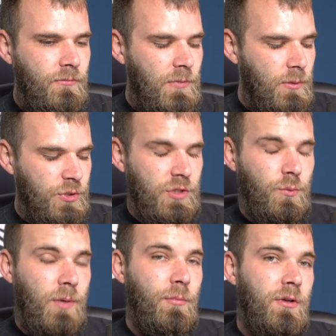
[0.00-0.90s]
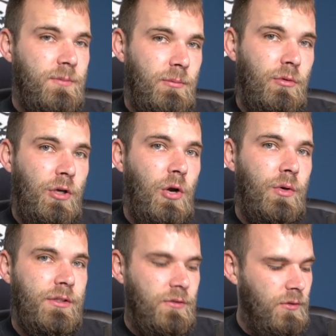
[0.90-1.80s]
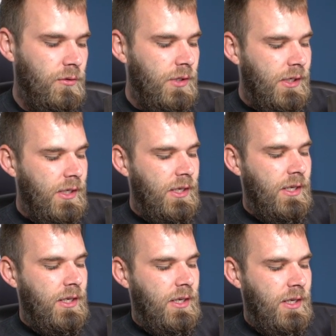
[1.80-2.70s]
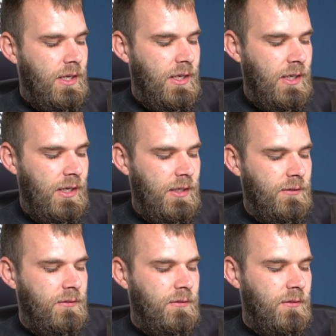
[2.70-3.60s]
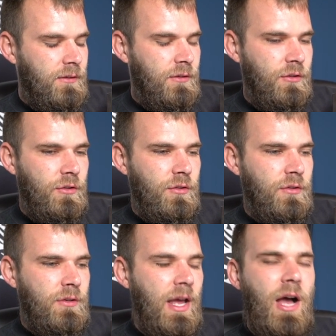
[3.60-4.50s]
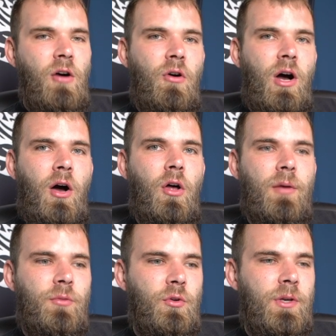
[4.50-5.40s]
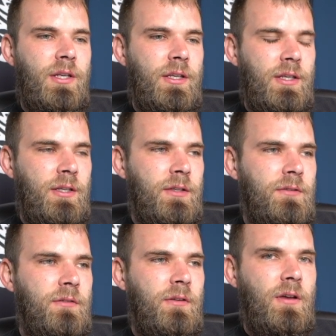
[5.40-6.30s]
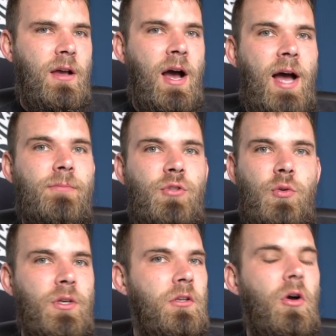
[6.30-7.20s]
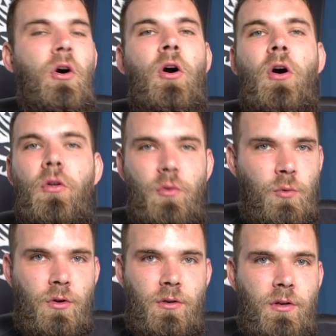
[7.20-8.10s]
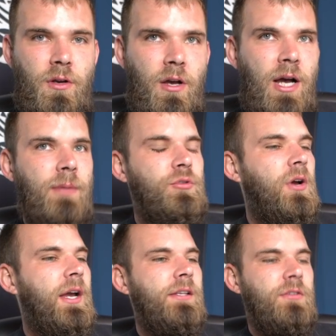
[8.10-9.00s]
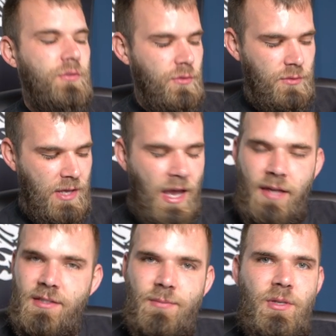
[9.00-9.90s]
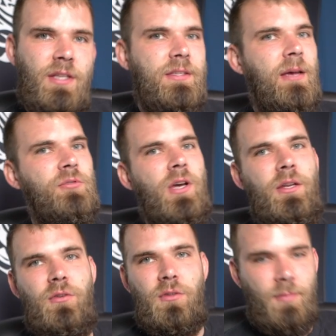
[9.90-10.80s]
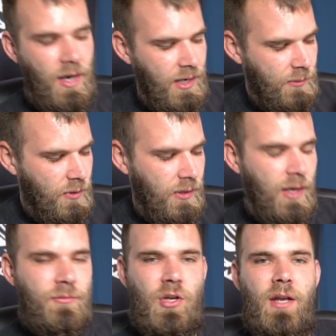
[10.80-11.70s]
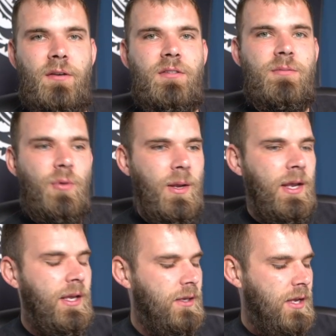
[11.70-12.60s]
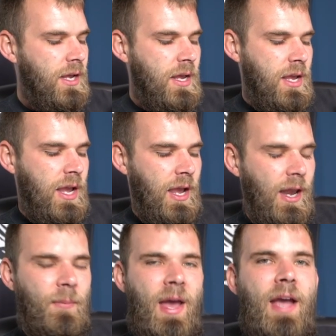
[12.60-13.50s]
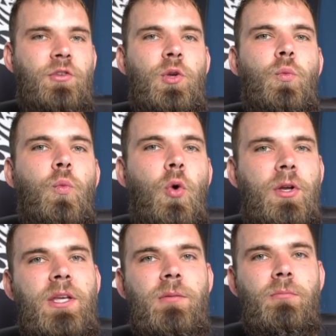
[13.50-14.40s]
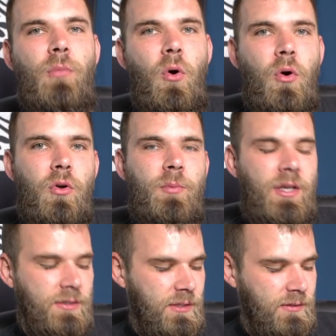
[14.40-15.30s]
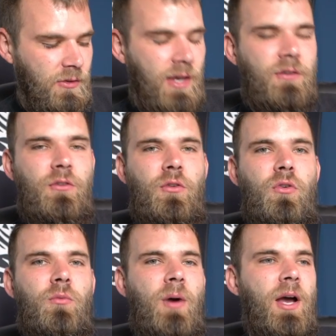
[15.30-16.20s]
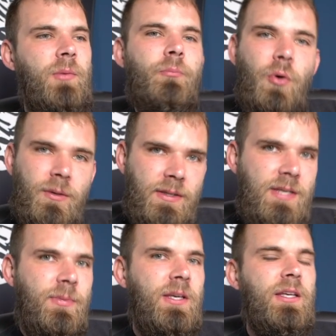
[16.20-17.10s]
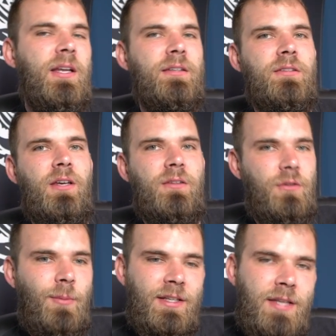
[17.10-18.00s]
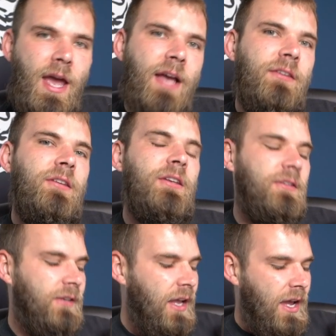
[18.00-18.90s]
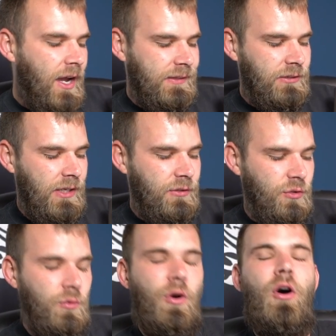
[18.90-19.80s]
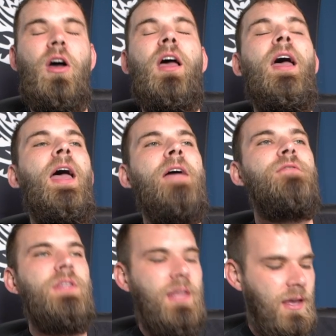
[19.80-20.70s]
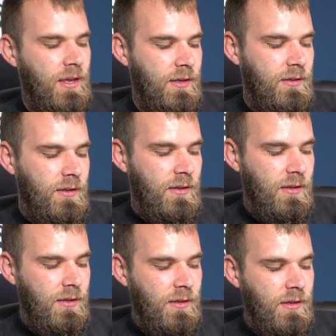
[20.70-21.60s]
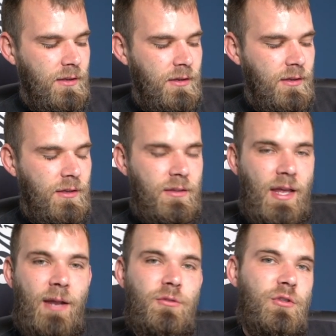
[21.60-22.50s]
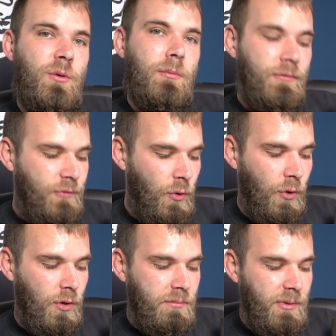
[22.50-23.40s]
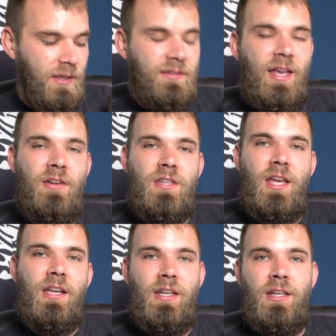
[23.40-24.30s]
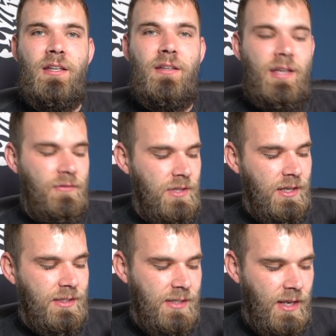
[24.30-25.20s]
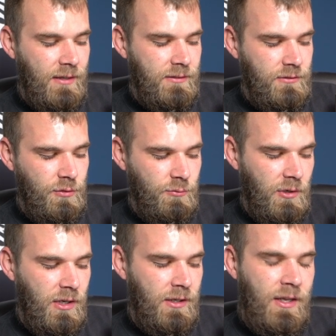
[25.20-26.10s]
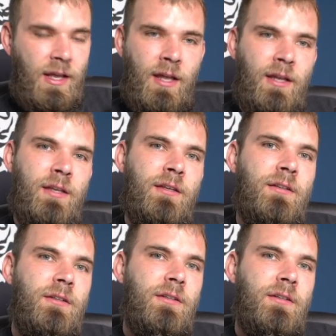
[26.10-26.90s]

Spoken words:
which is what most people go into, is now all I'm doing is I'm doing all the work. I'm trying to do the estimates, I'm trying to do the body work, I'm trying to spray, and I'm actually working more because I still have to do my bookkeeping, I still have to do my taxes, I still have to do everything that I was doing before, plus everything it takes to run a